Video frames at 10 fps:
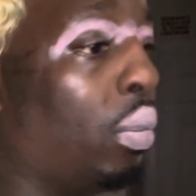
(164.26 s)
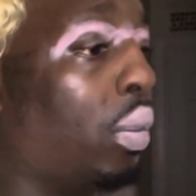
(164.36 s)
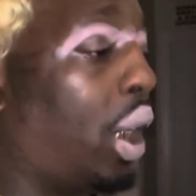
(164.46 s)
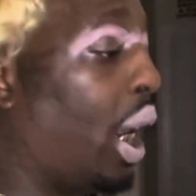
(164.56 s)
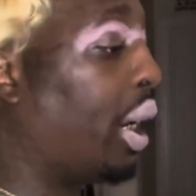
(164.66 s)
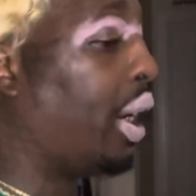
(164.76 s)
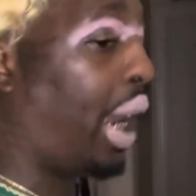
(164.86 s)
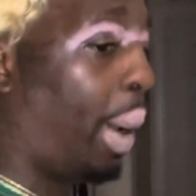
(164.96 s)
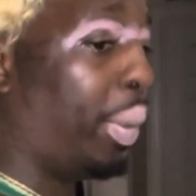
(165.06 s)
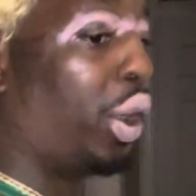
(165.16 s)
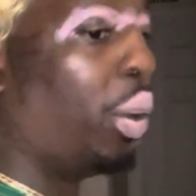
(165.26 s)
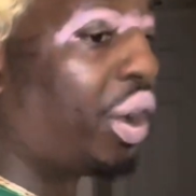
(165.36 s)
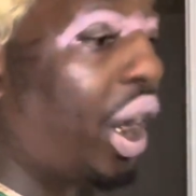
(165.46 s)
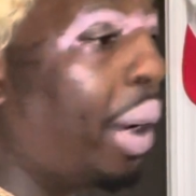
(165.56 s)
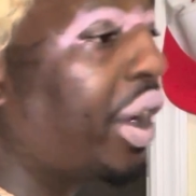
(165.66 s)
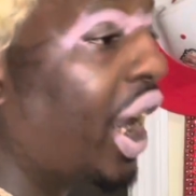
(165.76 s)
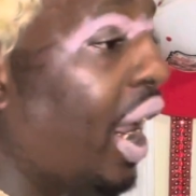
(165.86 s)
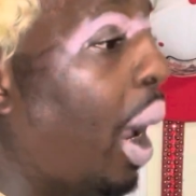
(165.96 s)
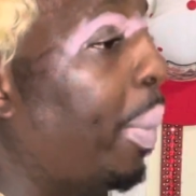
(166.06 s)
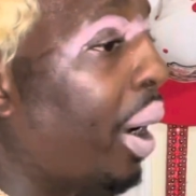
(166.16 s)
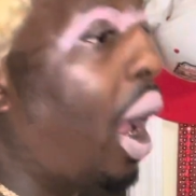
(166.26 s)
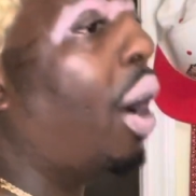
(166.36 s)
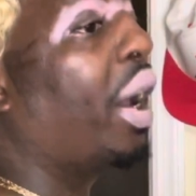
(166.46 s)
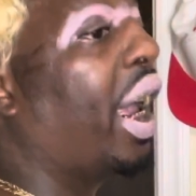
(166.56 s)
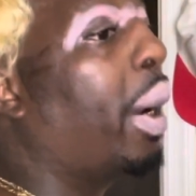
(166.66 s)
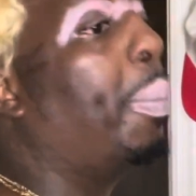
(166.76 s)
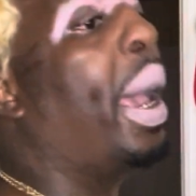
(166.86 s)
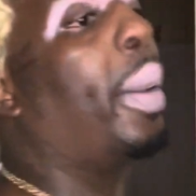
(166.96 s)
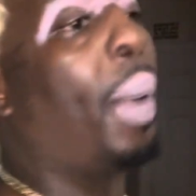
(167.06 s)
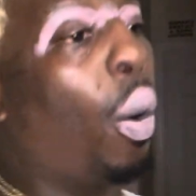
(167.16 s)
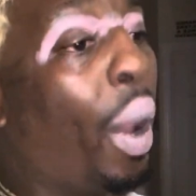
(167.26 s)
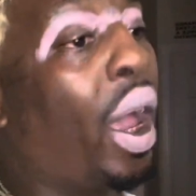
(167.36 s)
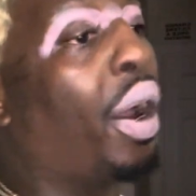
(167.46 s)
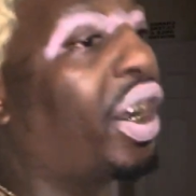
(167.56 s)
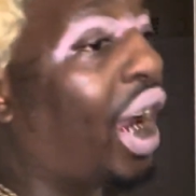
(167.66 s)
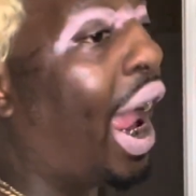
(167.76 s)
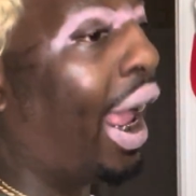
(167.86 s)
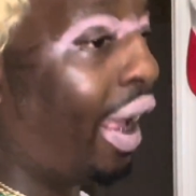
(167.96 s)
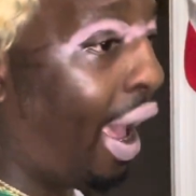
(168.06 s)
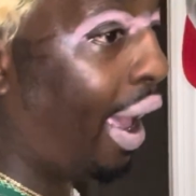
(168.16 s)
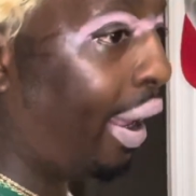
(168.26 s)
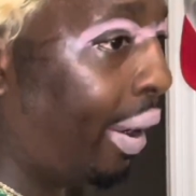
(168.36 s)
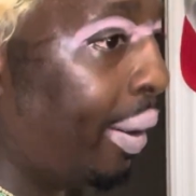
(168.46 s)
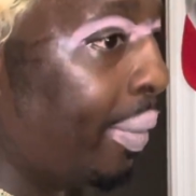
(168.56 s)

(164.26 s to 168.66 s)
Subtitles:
Tell you now, I'm going to do something to you. I'm going to go ahead and make my way on the chain gang.